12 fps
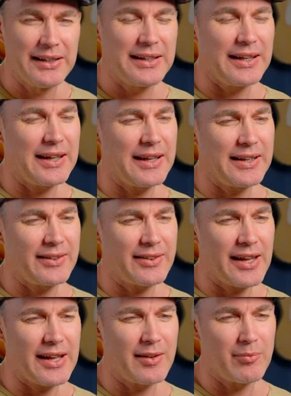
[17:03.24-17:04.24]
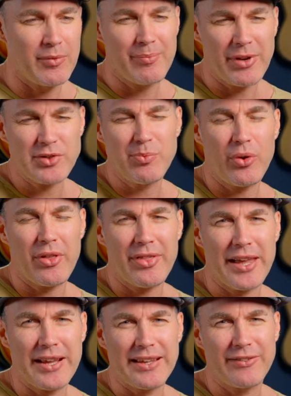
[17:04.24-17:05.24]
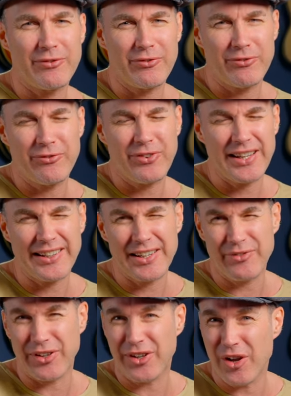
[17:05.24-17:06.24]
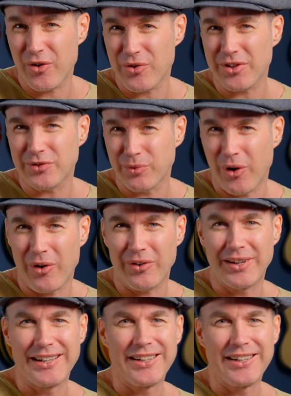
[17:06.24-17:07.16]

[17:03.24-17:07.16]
And they much more than they feel if a note is wrong.